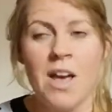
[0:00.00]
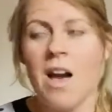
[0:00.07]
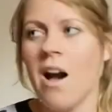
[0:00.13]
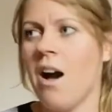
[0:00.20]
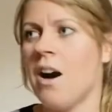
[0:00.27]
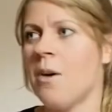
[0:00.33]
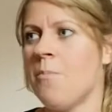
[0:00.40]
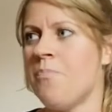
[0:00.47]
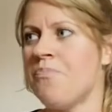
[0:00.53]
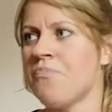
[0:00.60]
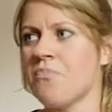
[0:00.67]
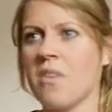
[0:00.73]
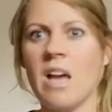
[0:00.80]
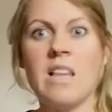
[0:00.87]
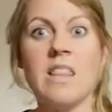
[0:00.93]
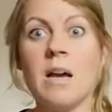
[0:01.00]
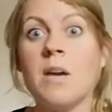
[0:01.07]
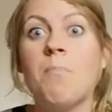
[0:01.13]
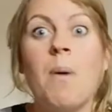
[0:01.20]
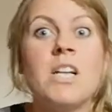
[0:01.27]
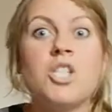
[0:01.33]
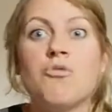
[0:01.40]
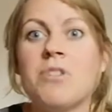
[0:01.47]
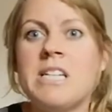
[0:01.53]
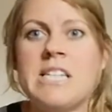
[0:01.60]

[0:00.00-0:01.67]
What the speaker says: buttery